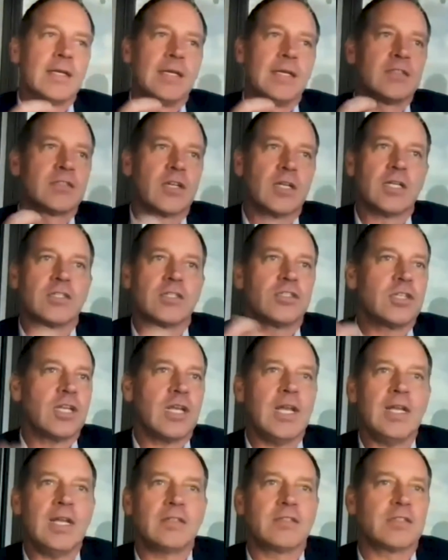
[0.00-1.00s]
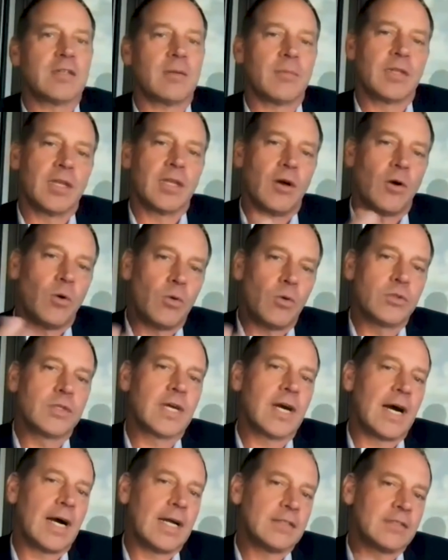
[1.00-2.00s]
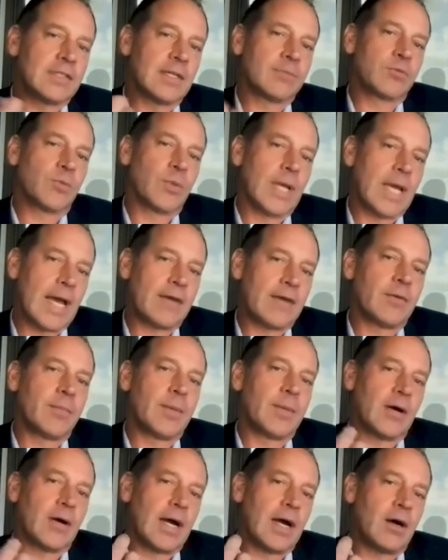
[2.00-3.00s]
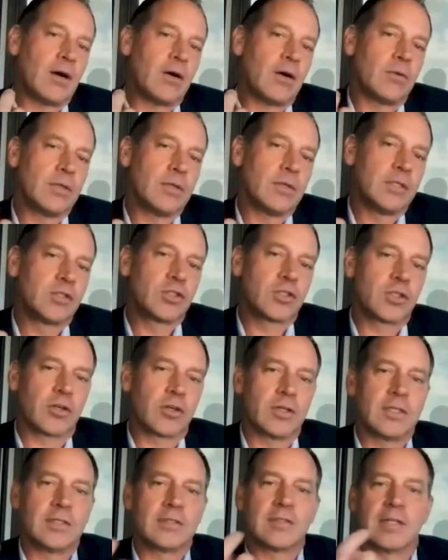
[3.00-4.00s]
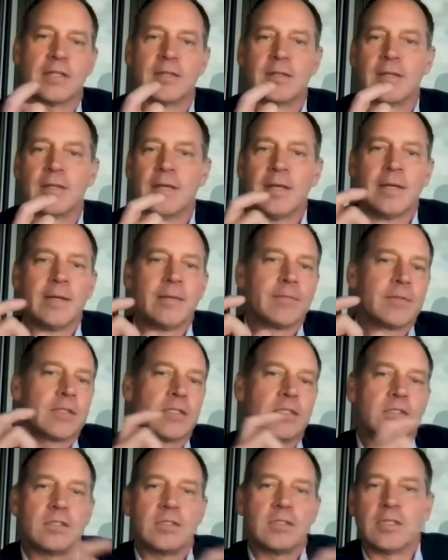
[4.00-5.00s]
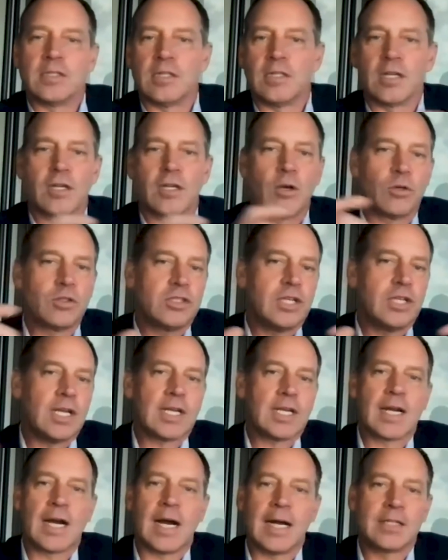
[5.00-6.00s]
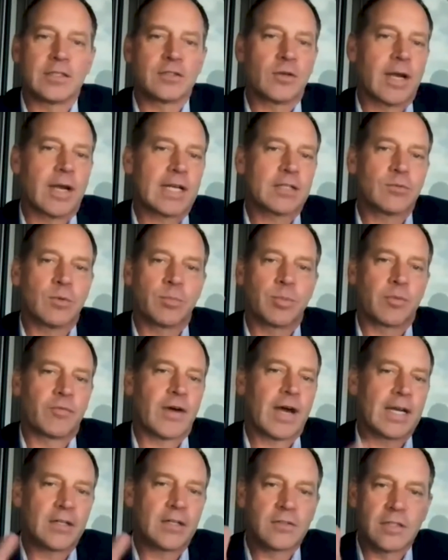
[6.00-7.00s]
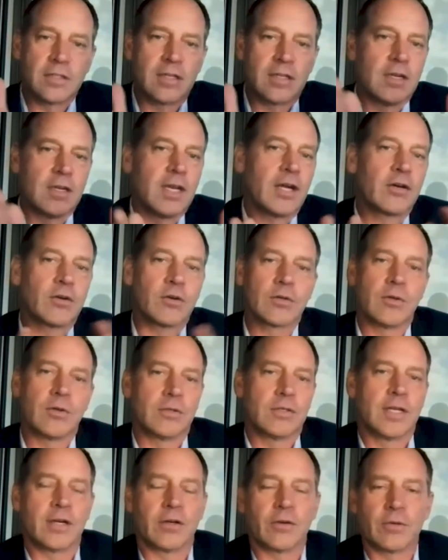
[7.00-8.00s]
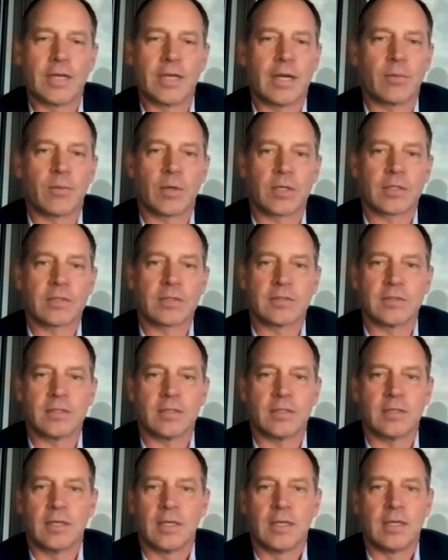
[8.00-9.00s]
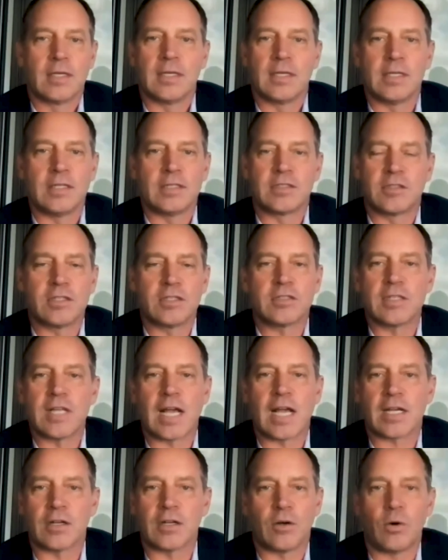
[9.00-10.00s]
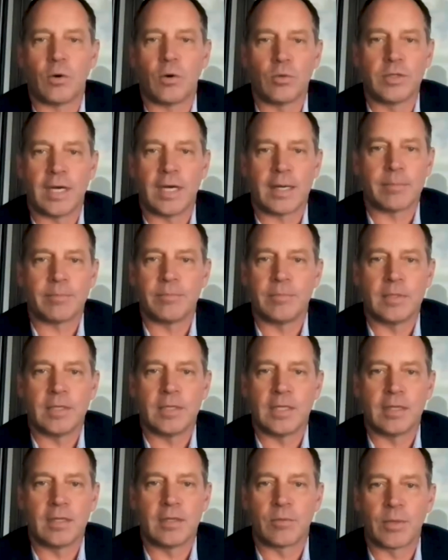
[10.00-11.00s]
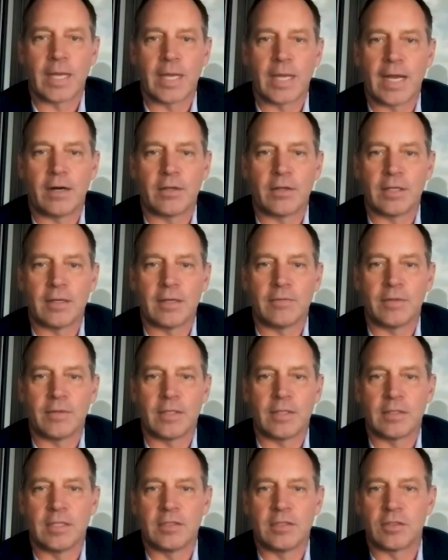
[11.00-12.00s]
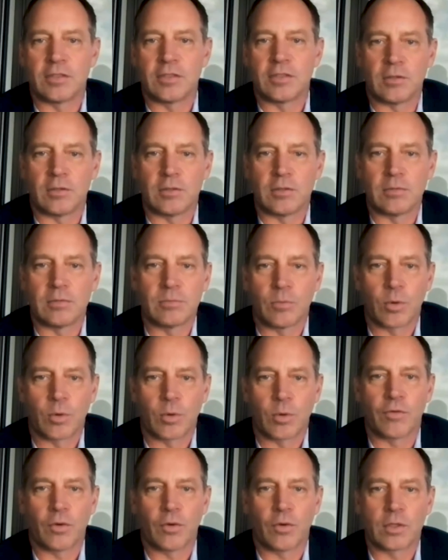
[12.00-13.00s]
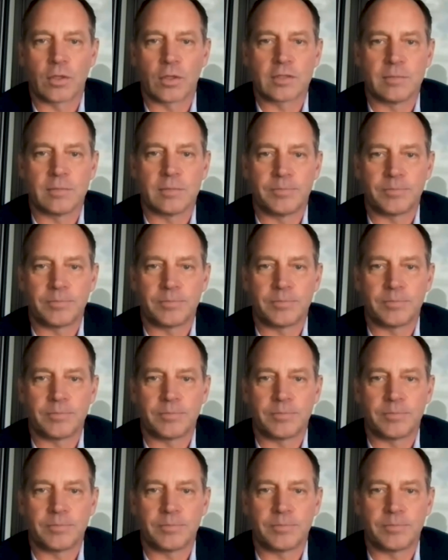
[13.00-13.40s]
is going to change some of the old concepts we have about how insurance and negotiating contracts with providers into narrow networks is just not going to hold up in the reality of a digital workforce.